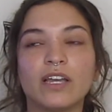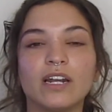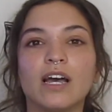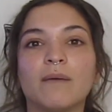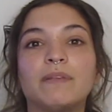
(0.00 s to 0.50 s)

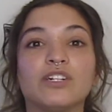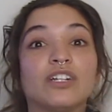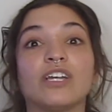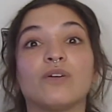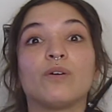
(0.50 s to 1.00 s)
up and you're
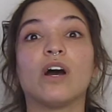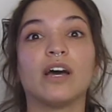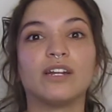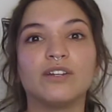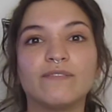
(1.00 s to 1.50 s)
like, oh
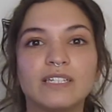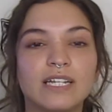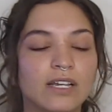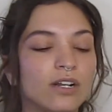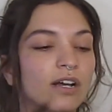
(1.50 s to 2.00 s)
god, and you have to
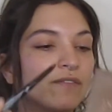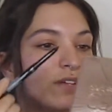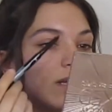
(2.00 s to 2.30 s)
take it off.